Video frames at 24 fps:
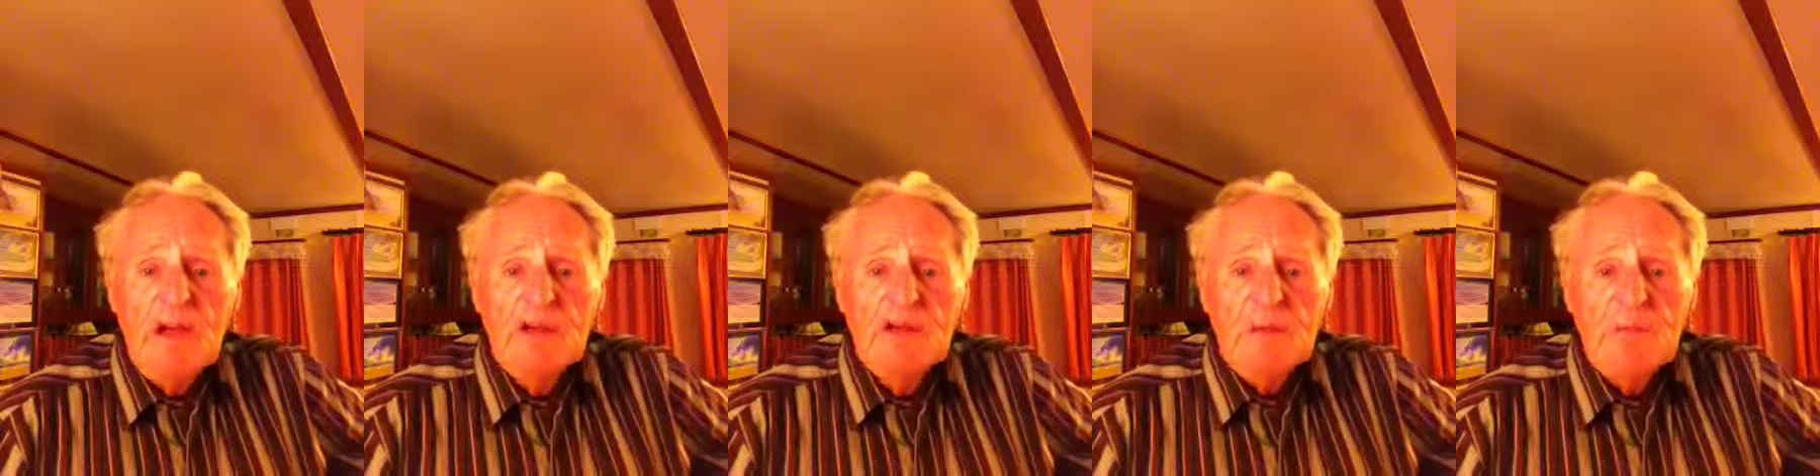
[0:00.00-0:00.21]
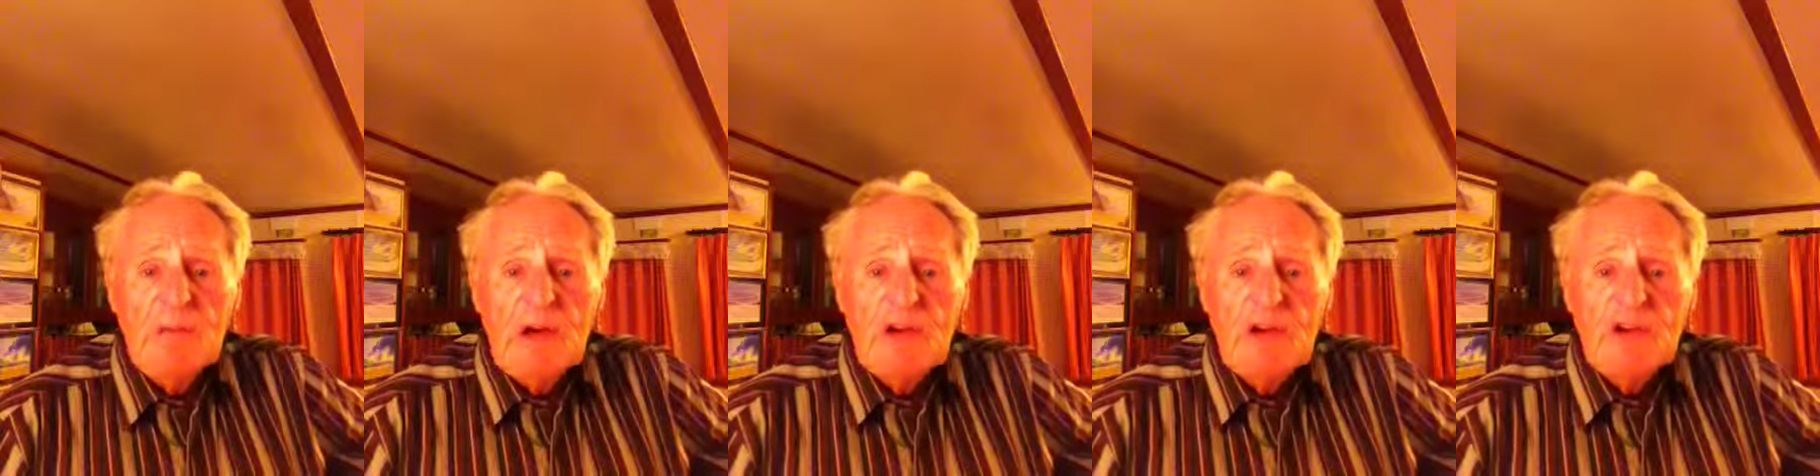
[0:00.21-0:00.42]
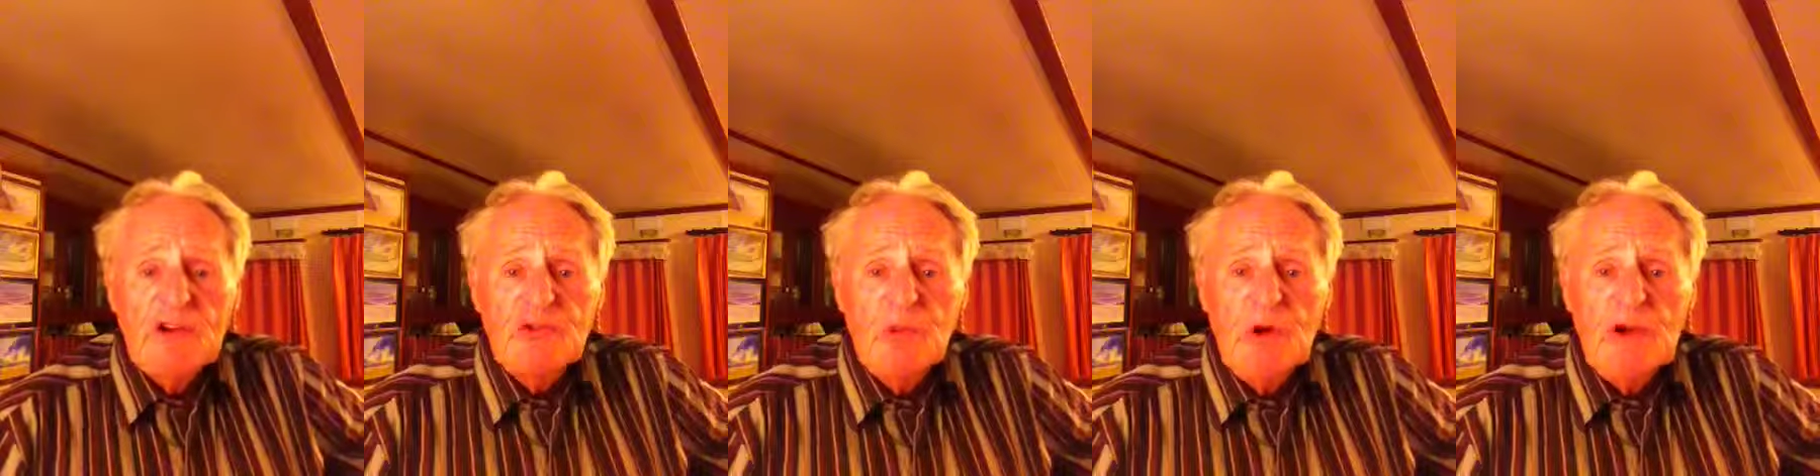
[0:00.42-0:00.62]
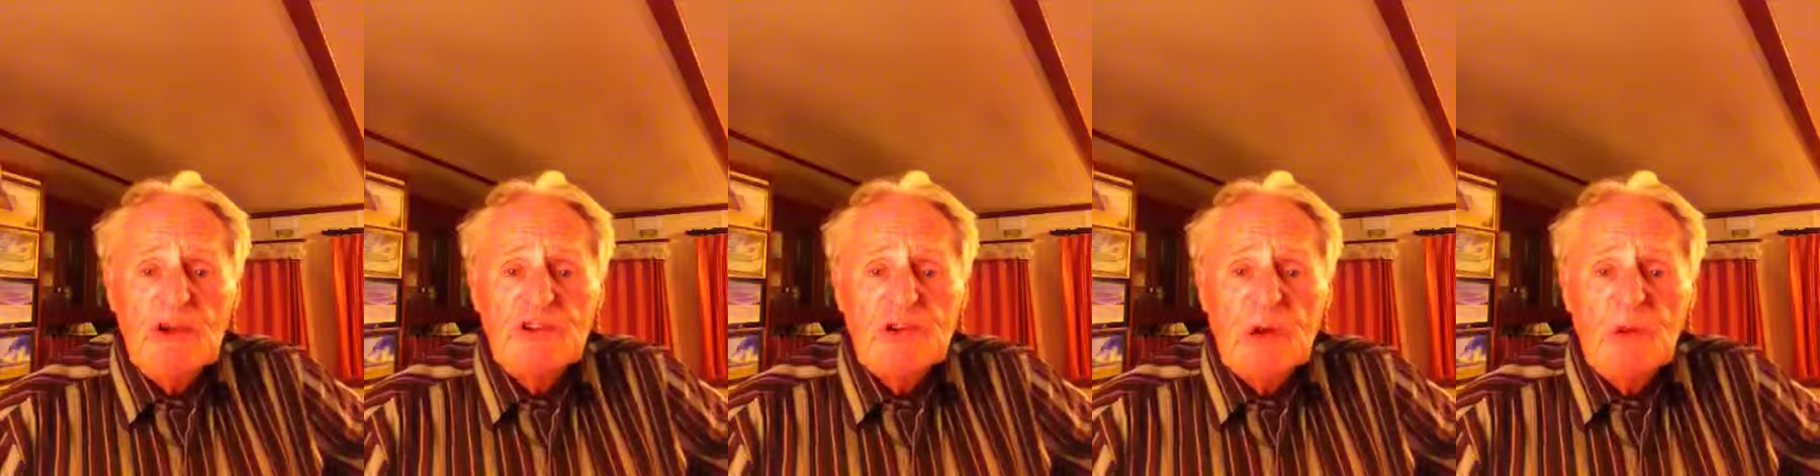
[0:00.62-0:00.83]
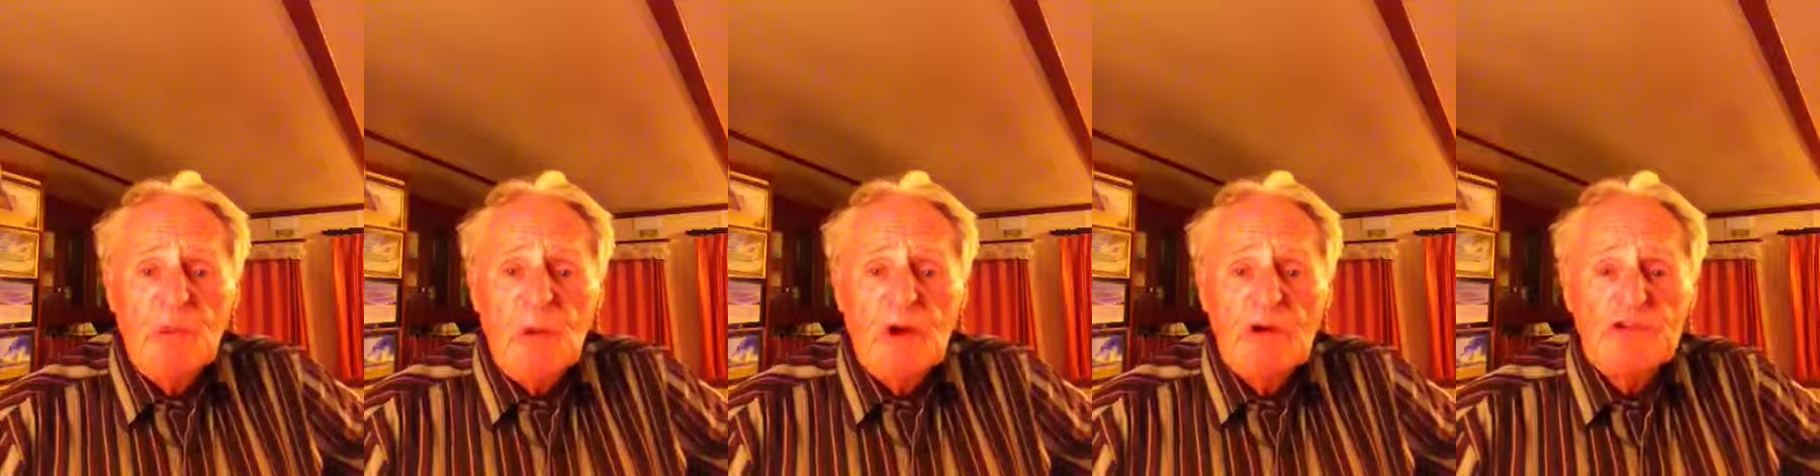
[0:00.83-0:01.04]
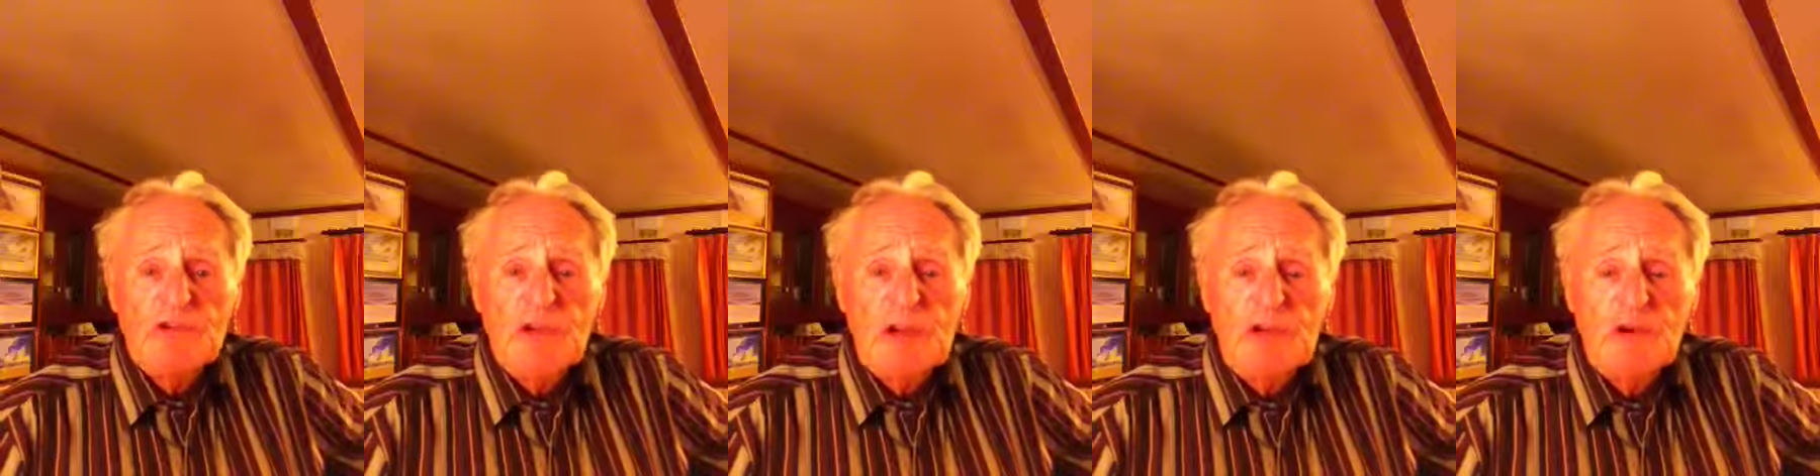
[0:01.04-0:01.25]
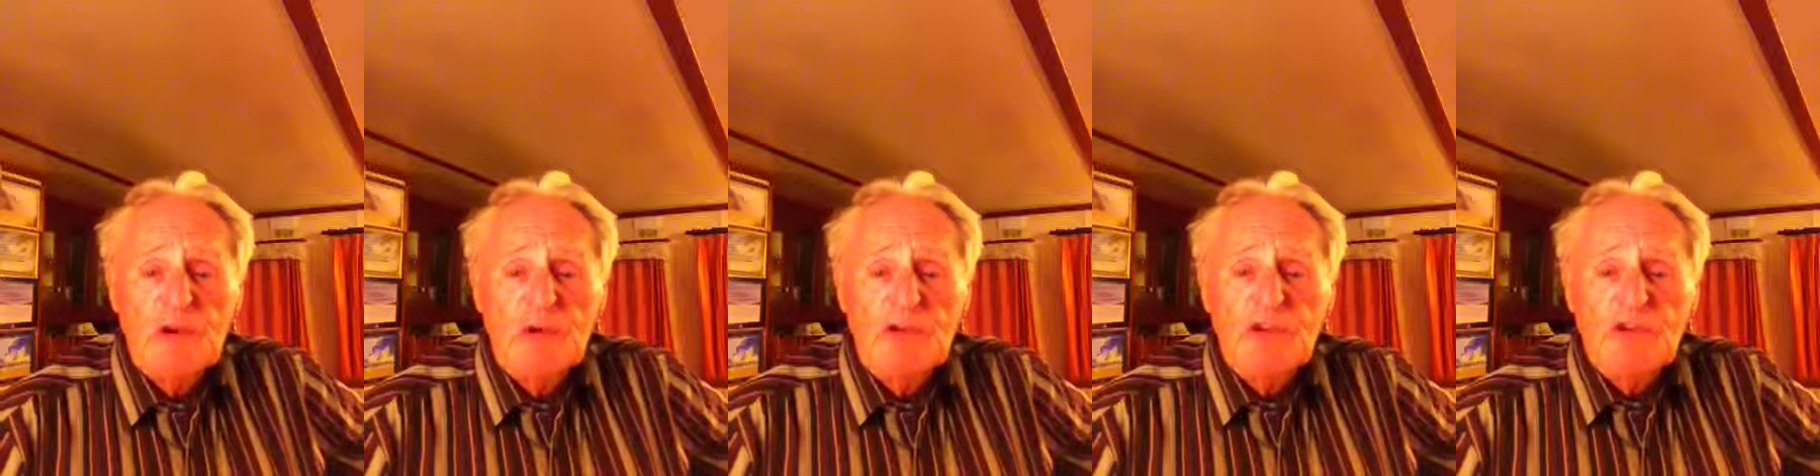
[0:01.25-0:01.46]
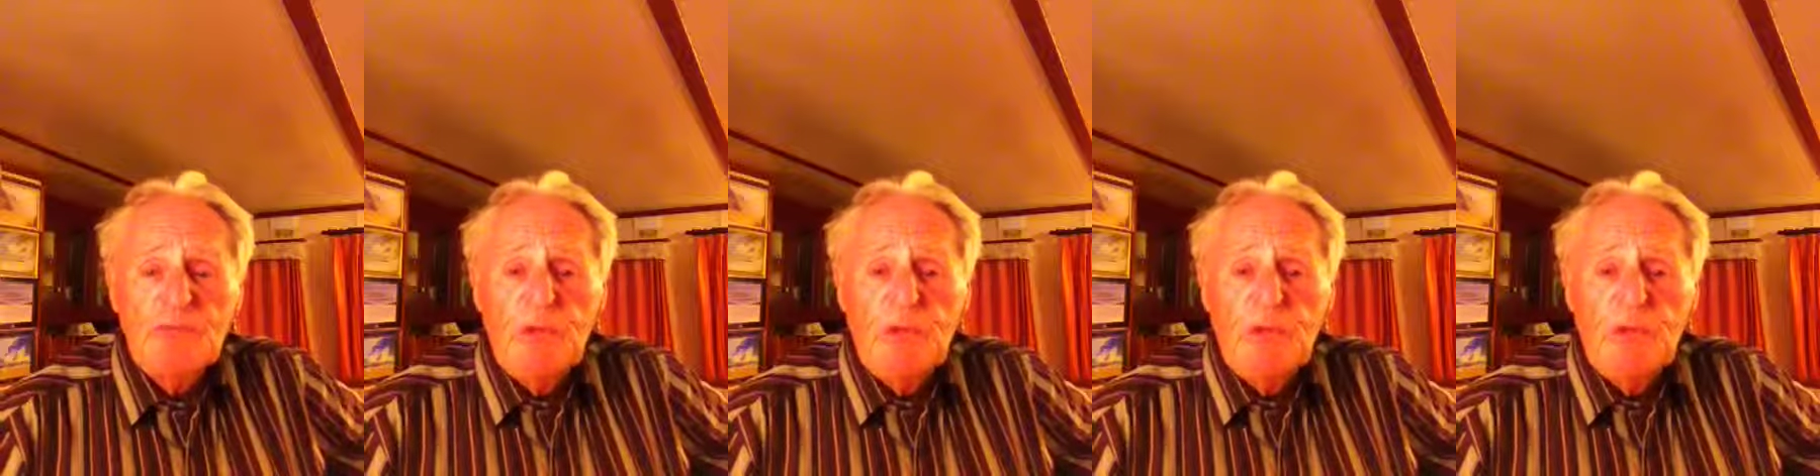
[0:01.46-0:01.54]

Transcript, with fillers: She'd make a sweet on what she could,